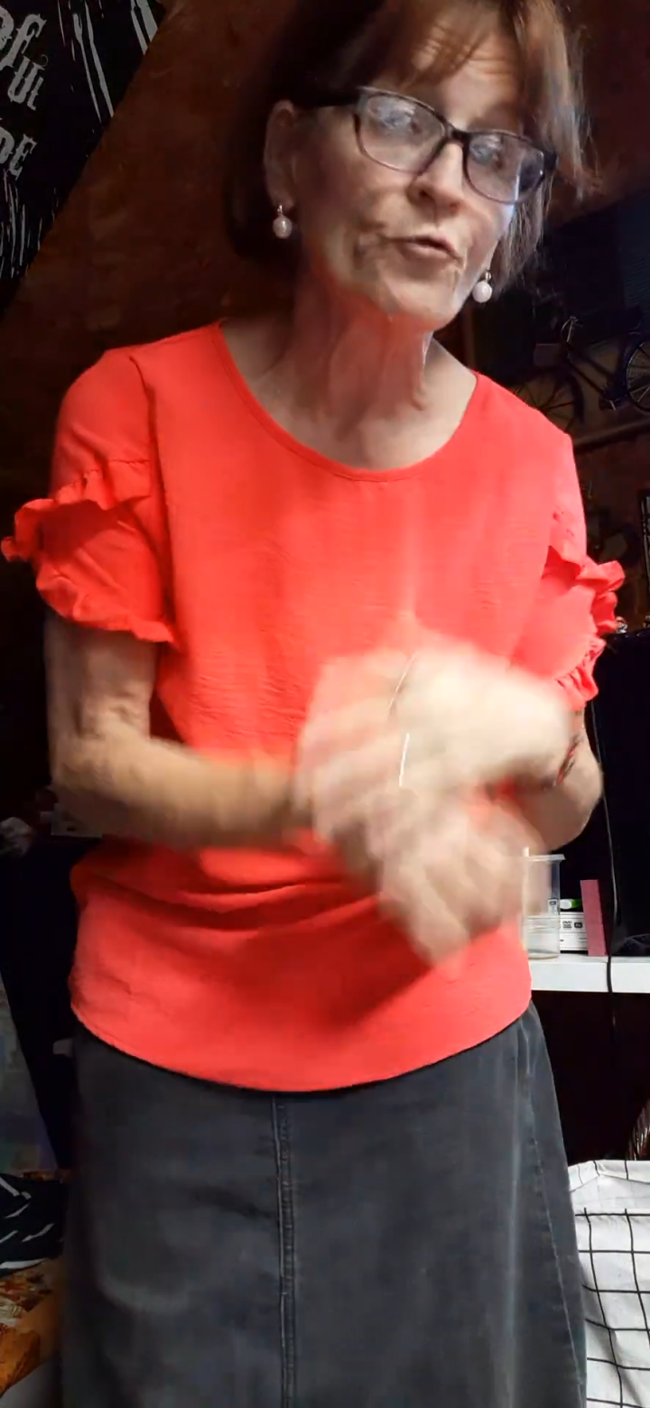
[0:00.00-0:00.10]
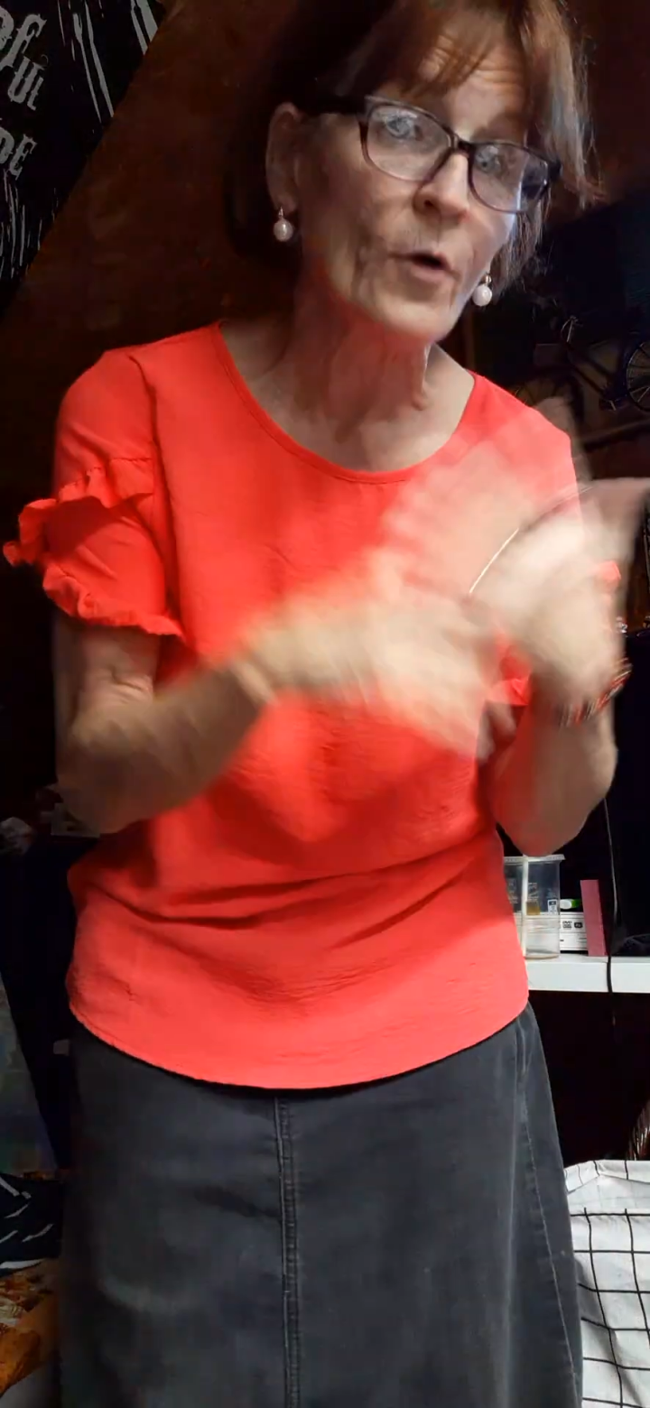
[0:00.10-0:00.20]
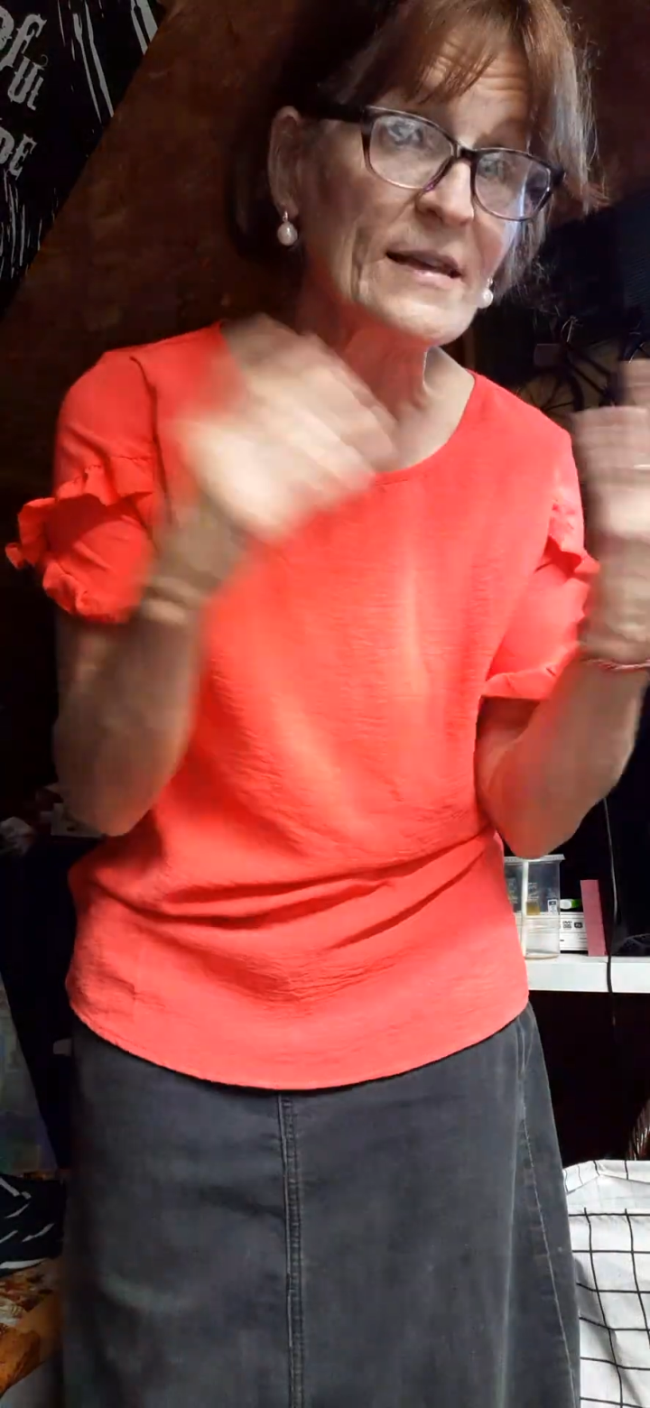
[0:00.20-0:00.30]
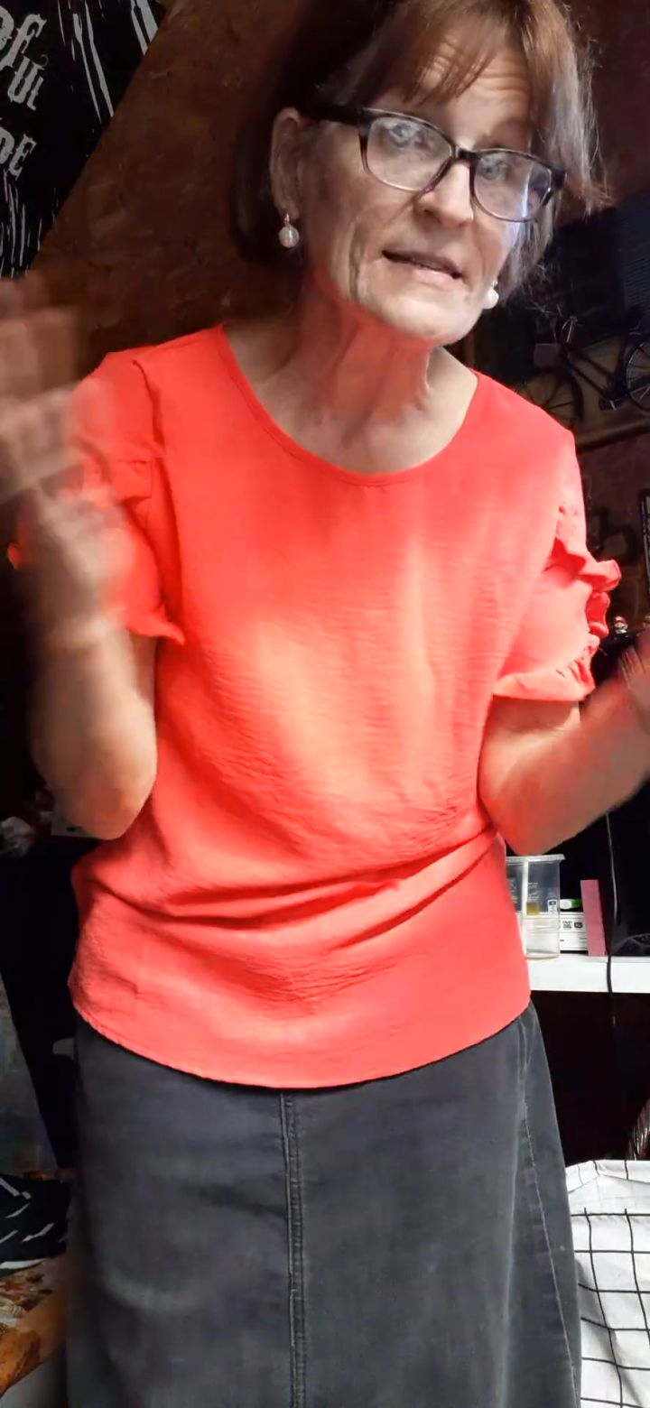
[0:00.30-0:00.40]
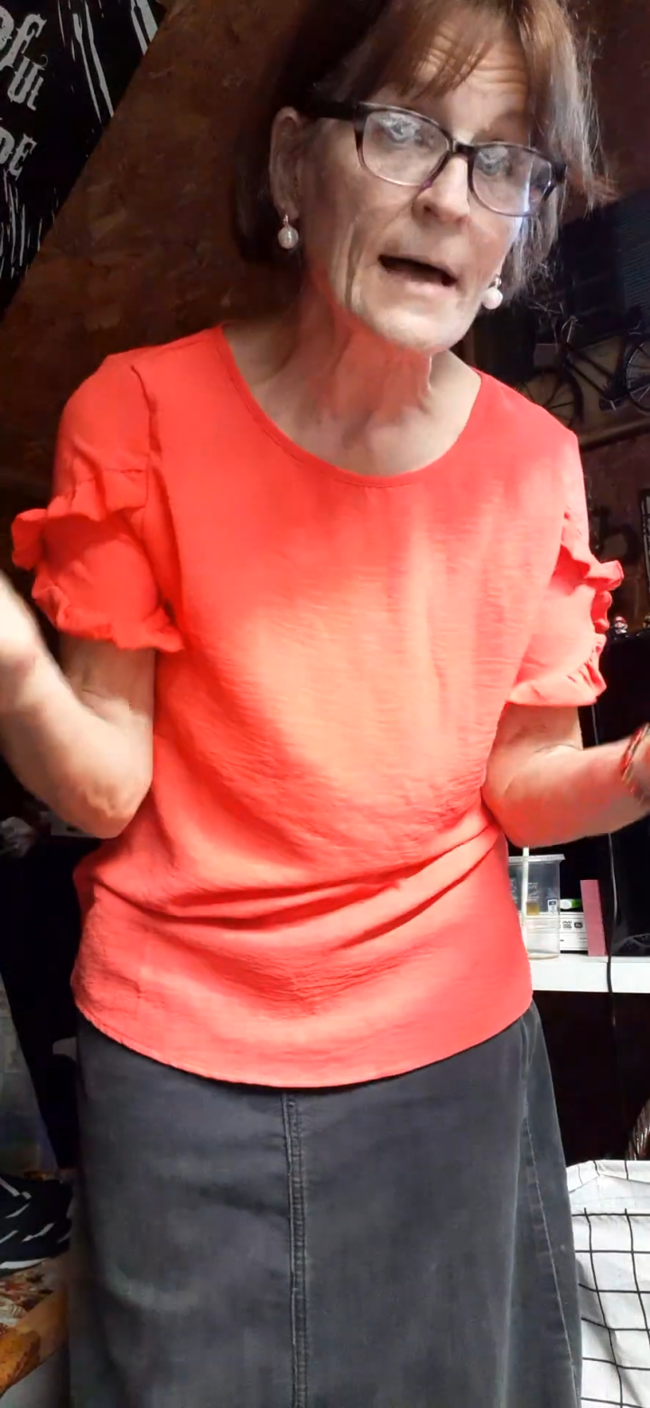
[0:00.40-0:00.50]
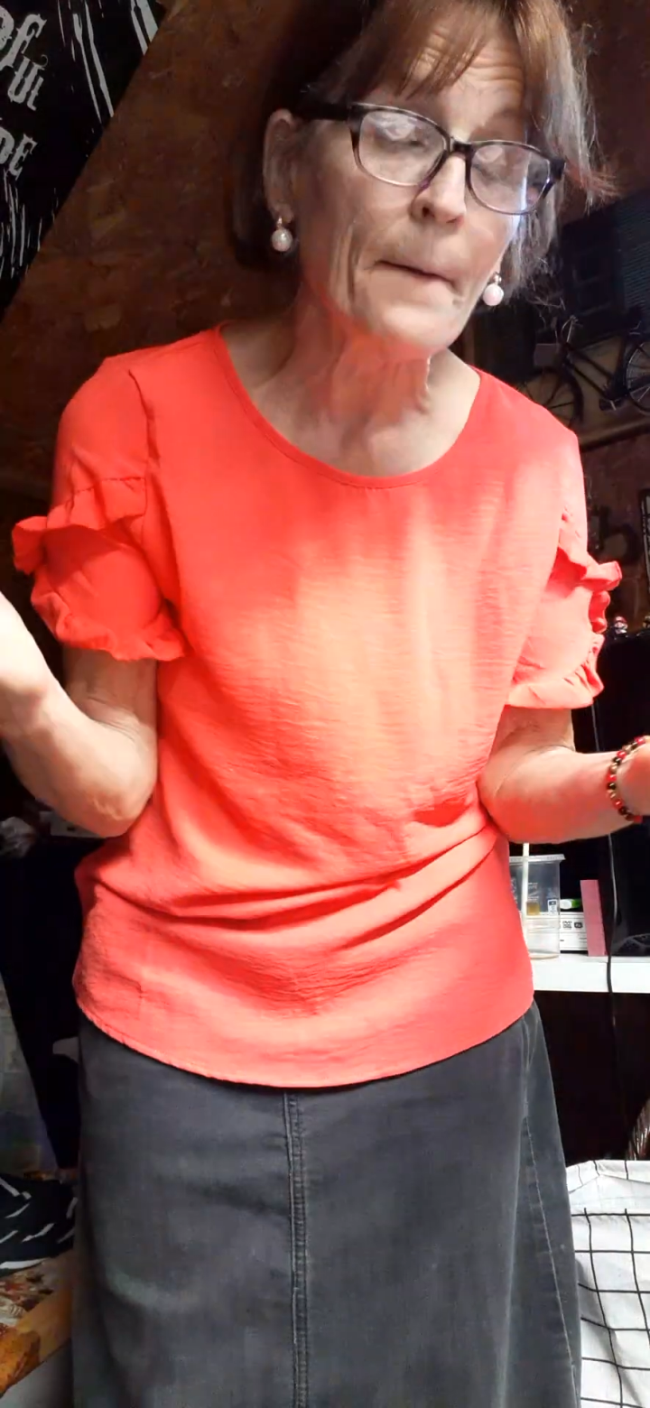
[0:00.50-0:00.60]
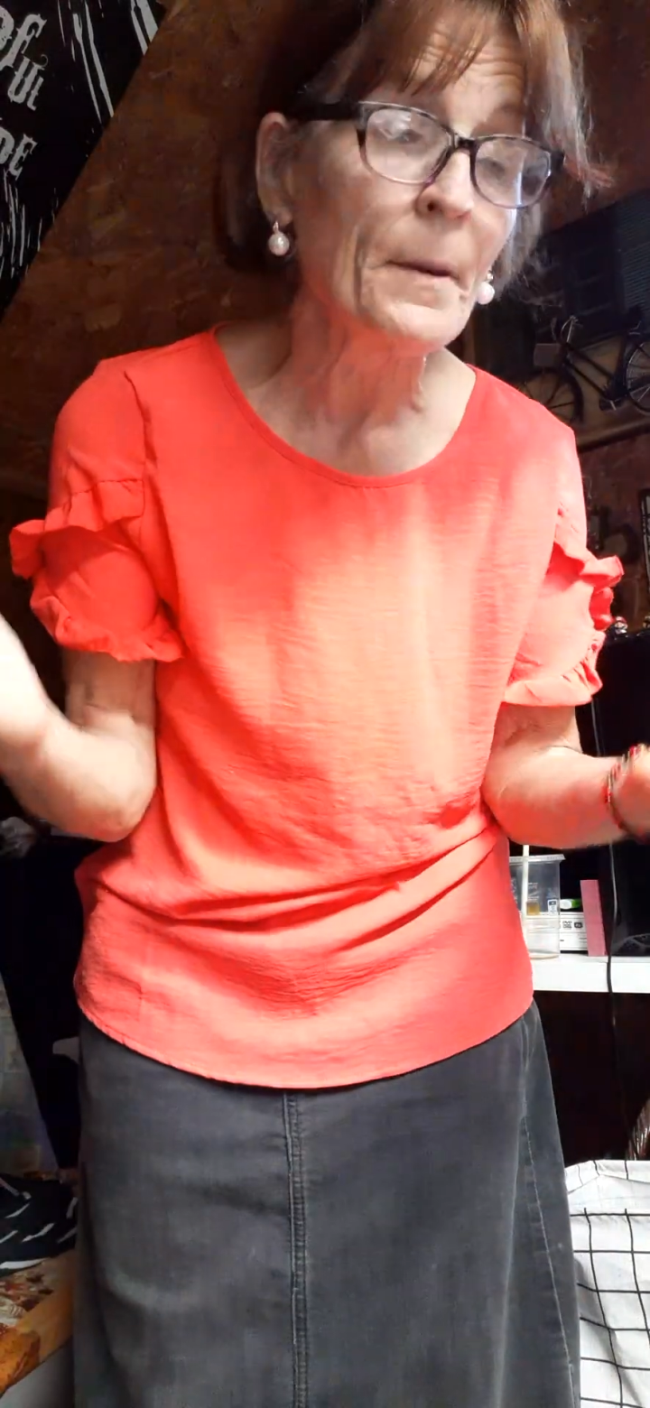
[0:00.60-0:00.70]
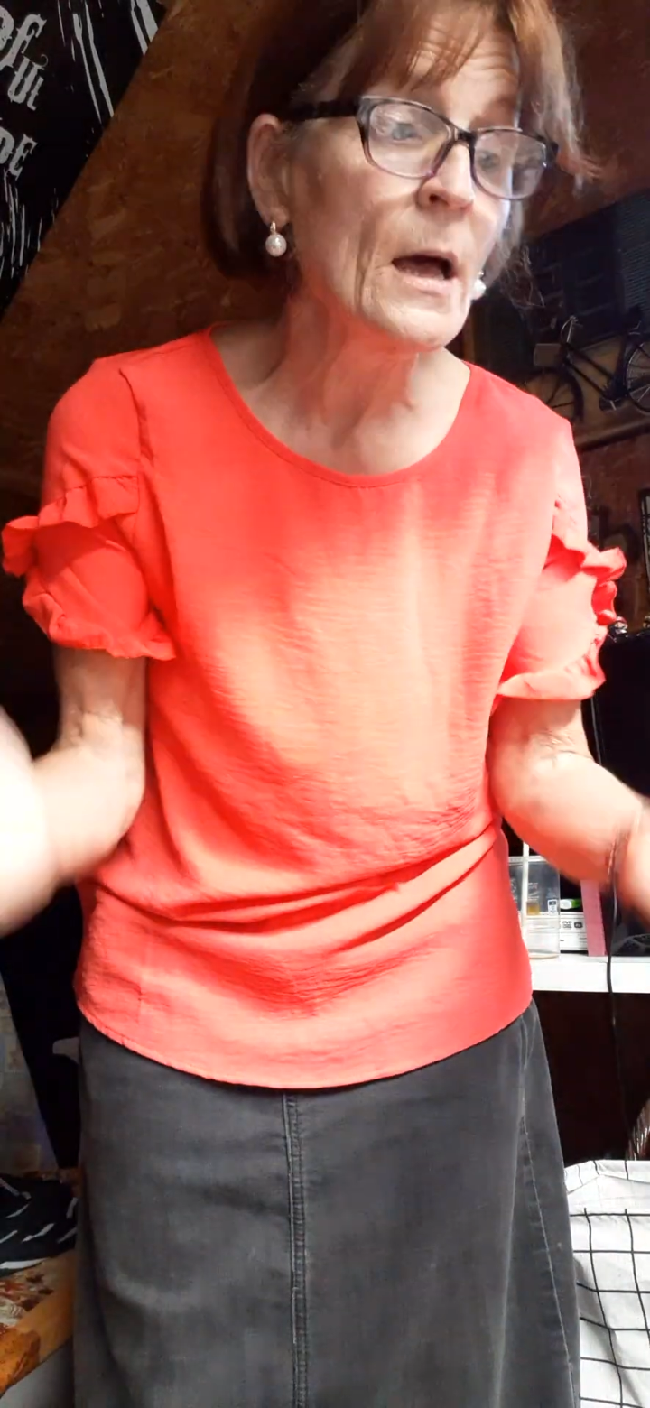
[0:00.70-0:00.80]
dress up